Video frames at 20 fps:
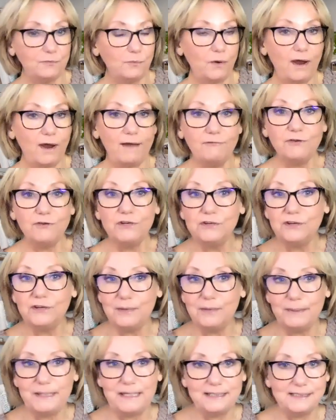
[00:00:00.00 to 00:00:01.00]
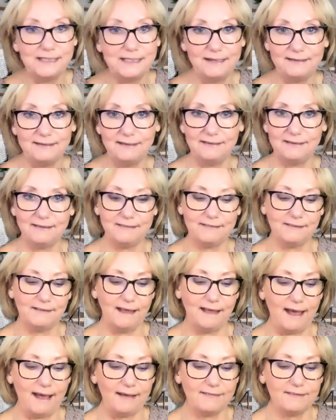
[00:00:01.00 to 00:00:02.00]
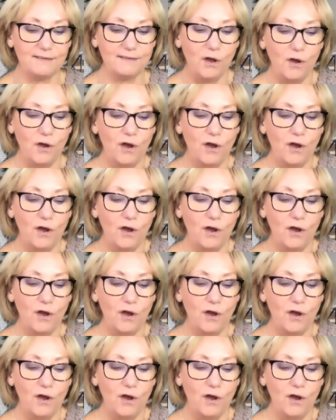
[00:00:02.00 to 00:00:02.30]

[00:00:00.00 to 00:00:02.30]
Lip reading: wherever you're going to be attending this class.